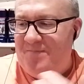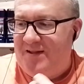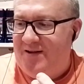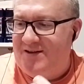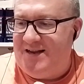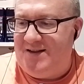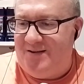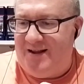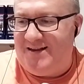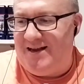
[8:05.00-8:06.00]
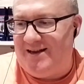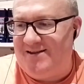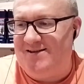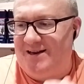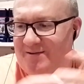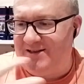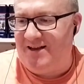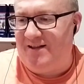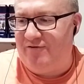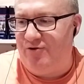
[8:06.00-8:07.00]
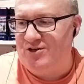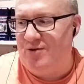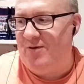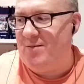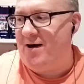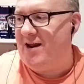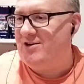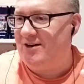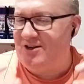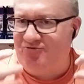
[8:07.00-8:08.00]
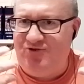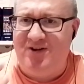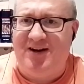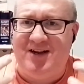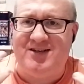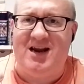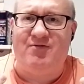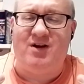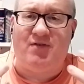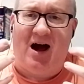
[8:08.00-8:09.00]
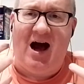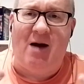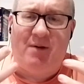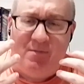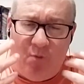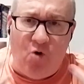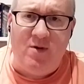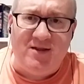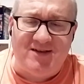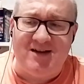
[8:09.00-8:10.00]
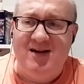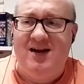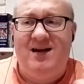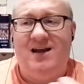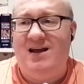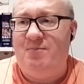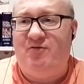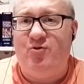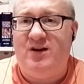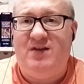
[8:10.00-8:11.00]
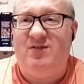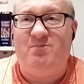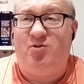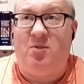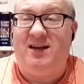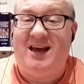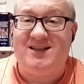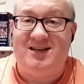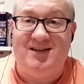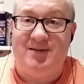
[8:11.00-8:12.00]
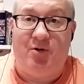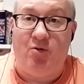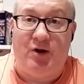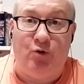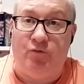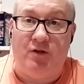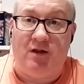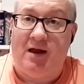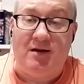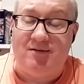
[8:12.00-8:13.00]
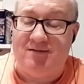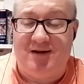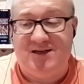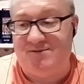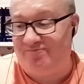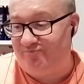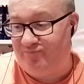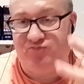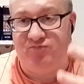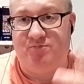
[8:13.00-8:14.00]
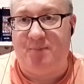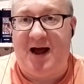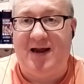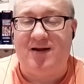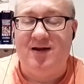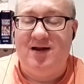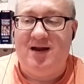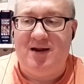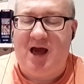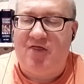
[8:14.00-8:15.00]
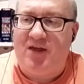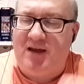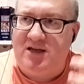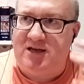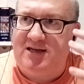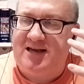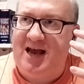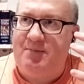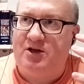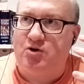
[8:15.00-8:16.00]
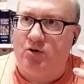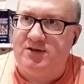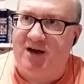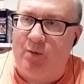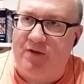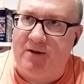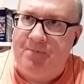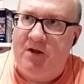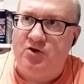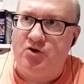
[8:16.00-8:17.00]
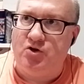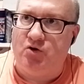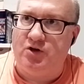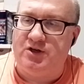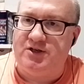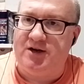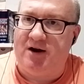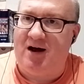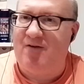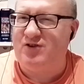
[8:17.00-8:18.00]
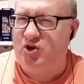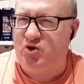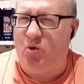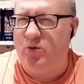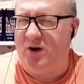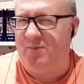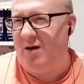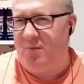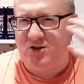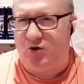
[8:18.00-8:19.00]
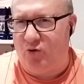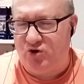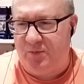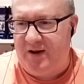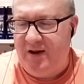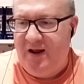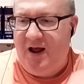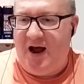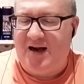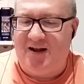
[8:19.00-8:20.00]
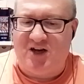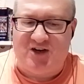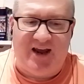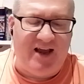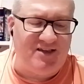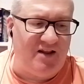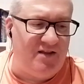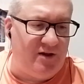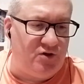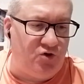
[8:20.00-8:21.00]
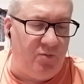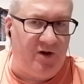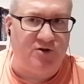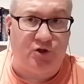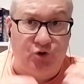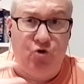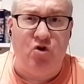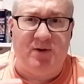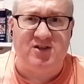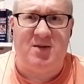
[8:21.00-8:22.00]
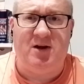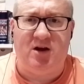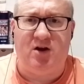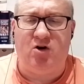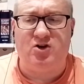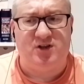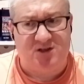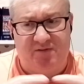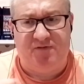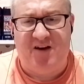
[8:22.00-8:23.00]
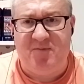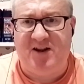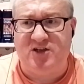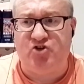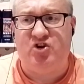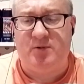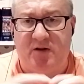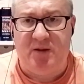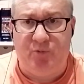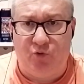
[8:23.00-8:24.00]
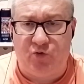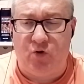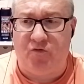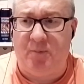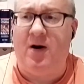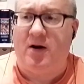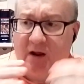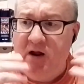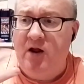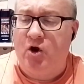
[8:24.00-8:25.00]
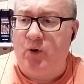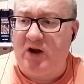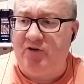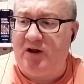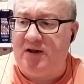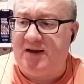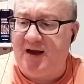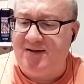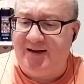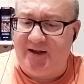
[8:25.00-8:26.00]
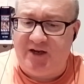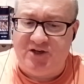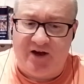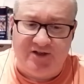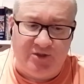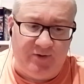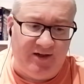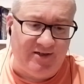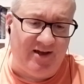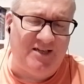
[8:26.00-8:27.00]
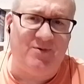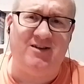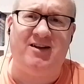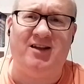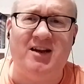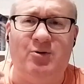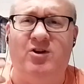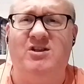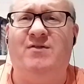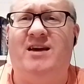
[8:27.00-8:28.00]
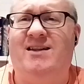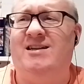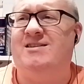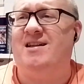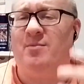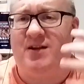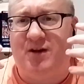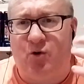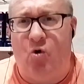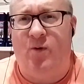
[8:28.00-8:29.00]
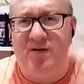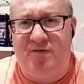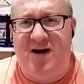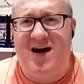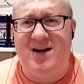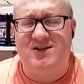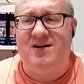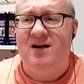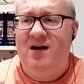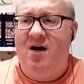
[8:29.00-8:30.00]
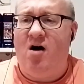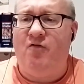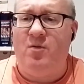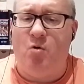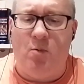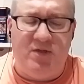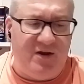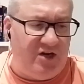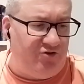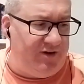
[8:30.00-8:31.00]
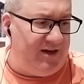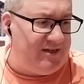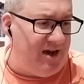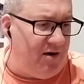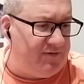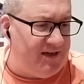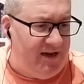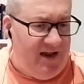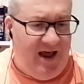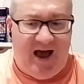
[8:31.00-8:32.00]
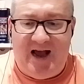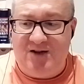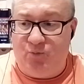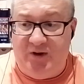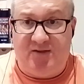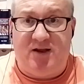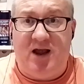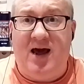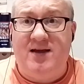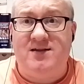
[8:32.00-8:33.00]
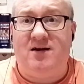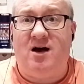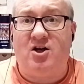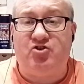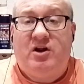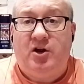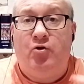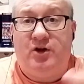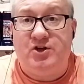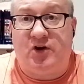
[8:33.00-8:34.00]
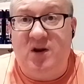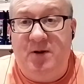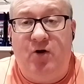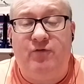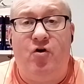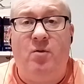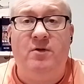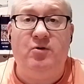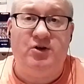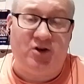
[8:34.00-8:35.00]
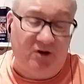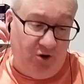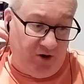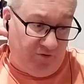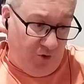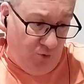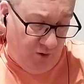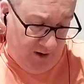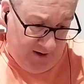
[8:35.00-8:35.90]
he's slightly frozen out by the manager, just really deserving of a happy moment. Before he even probably gets to see the ball going over the line, he's bang. I think his head makes contact with the St Johnstone centre half's shoulder, but it must also be a clash of heads in there too, because the two of them are semi-concussed, and it's like 5 minutes of treatment and they both go off the park quite rightly. Can't take any chances with these things, but it's like Danilo doesn't even get to celebrate the goal with the fans and have the moment that he's really deserved, and we're denied a striker who could suddenly be on form, who's suddenly on a roll.